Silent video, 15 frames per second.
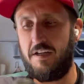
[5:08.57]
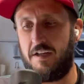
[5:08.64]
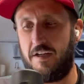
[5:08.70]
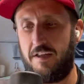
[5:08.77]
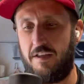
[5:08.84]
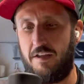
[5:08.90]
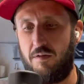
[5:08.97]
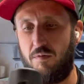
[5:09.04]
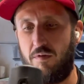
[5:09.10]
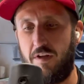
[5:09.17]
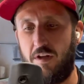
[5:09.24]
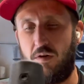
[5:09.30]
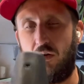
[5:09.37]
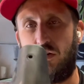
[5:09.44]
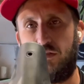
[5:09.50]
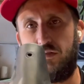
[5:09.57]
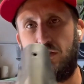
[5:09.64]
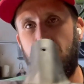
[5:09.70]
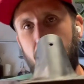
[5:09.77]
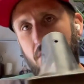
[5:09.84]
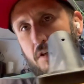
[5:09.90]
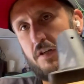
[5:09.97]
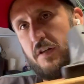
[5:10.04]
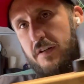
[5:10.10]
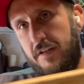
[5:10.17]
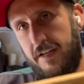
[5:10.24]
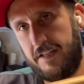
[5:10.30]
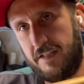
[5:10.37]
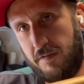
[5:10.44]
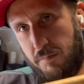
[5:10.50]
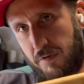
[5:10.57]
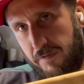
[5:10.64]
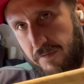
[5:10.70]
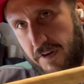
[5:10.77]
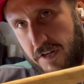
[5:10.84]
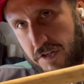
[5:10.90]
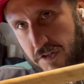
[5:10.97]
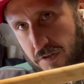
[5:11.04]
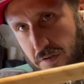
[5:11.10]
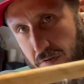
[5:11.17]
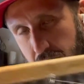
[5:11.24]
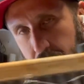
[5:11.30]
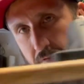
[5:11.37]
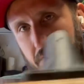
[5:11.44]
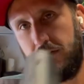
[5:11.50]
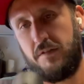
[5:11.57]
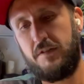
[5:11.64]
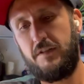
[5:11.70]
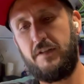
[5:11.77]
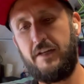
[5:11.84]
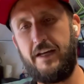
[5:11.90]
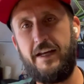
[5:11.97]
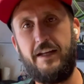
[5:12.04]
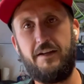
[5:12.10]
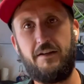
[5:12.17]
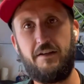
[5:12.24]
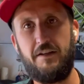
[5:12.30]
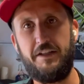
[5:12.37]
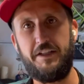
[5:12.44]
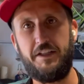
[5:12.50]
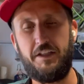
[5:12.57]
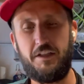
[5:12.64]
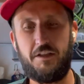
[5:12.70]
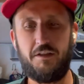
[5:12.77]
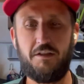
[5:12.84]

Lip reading: And then it'll also look nice and professional and clean.